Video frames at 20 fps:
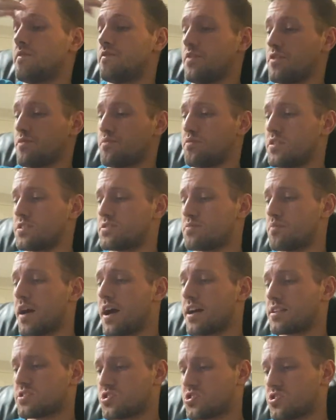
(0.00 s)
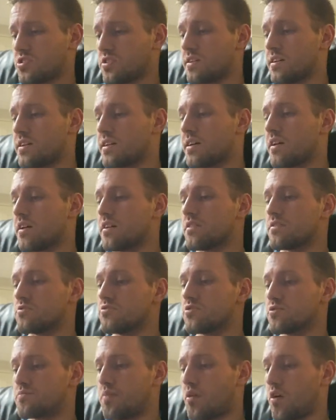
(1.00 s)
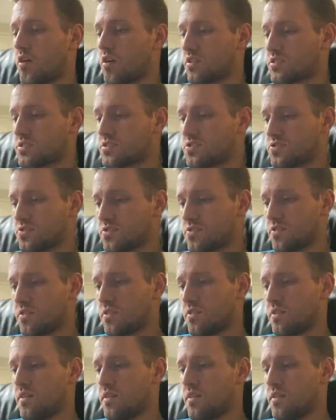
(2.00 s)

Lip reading: 5th place match, Luke Parks,